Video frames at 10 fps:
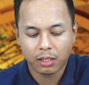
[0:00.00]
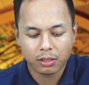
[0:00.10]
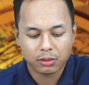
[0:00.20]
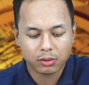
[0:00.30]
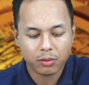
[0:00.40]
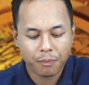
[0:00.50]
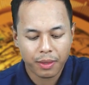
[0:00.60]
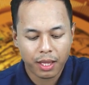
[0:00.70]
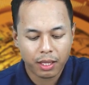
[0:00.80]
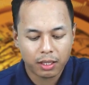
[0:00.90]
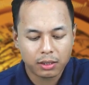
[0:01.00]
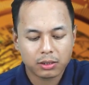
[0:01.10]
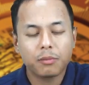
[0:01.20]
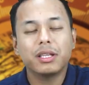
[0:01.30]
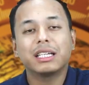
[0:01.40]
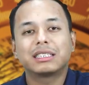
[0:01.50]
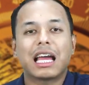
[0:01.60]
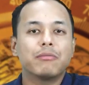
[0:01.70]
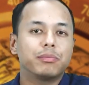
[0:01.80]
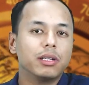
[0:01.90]
So some of the
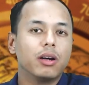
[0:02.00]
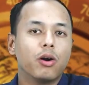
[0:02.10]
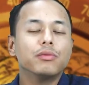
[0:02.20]
example of